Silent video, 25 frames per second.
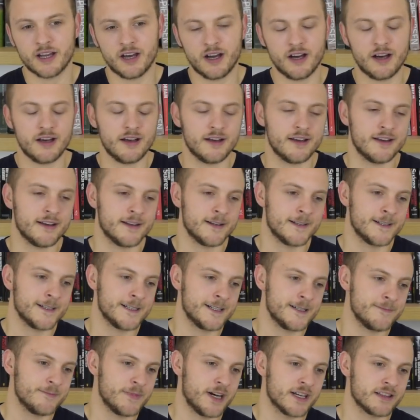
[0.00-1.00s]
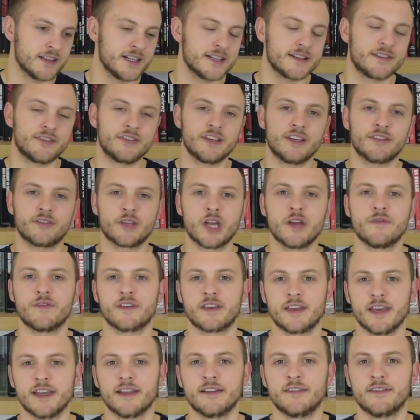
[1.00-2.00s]
I'd like to see us go for
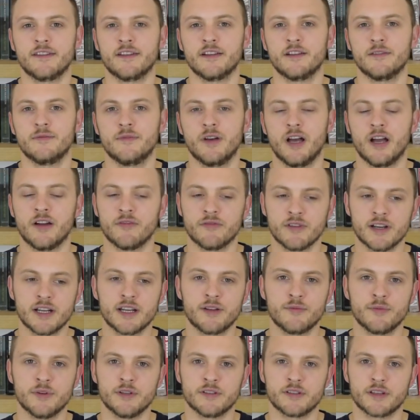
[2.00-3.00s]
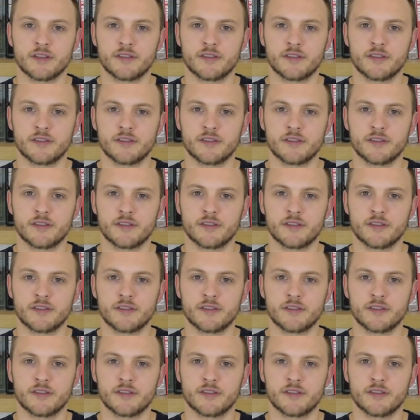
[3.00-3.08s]
Keita. I really would.